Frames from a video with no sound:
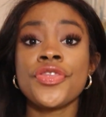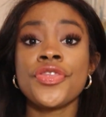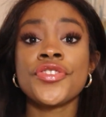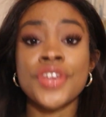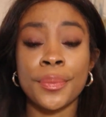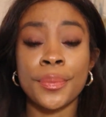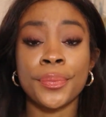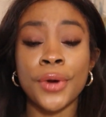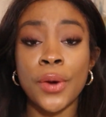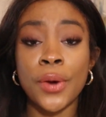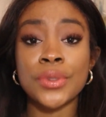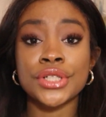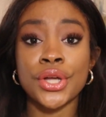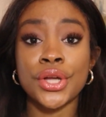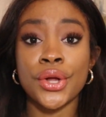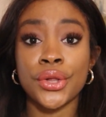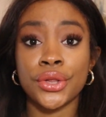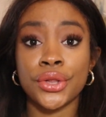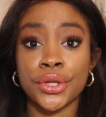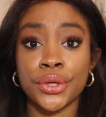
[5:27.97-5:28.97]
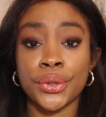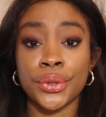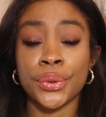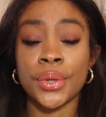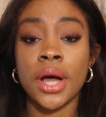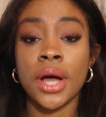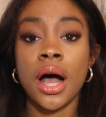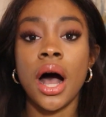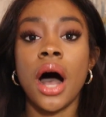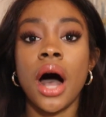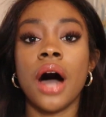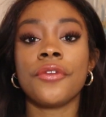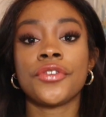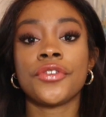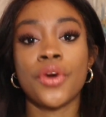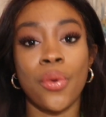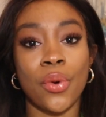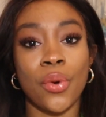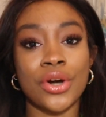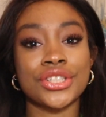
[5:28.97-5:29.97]
Some pros include,
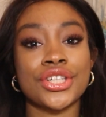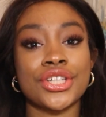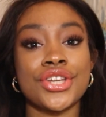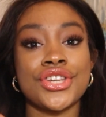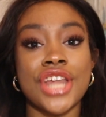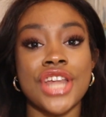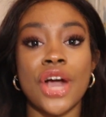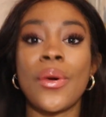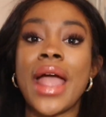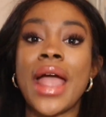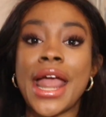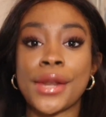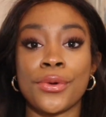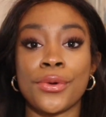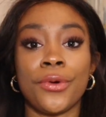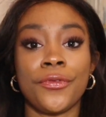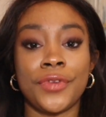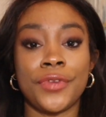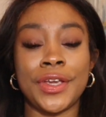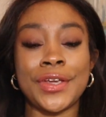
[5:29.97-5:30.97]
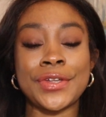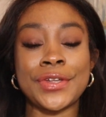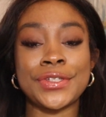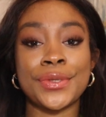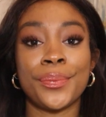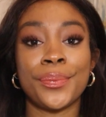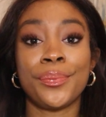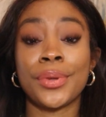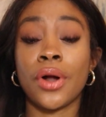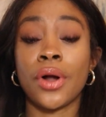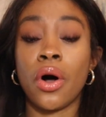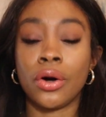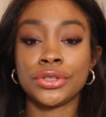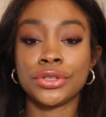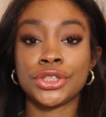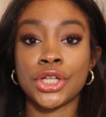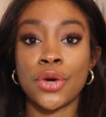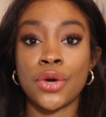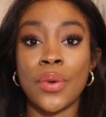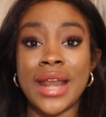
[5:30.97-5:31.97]
of course, no annual fees, but
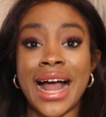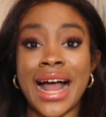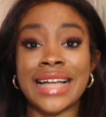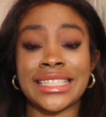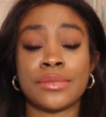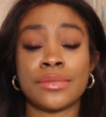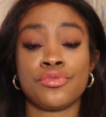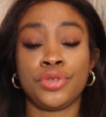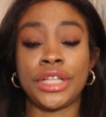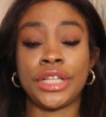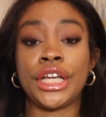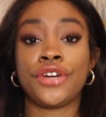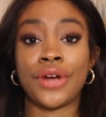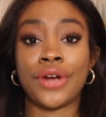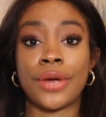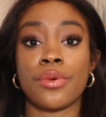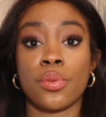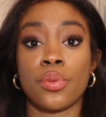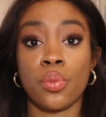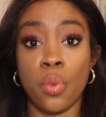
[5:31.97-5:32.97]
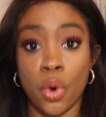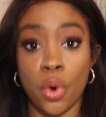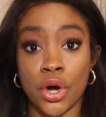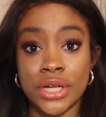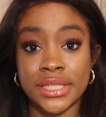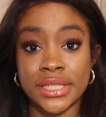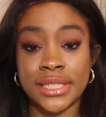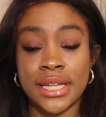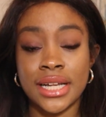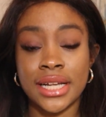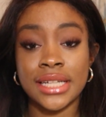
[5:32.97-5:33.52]
also it has some really great rewards,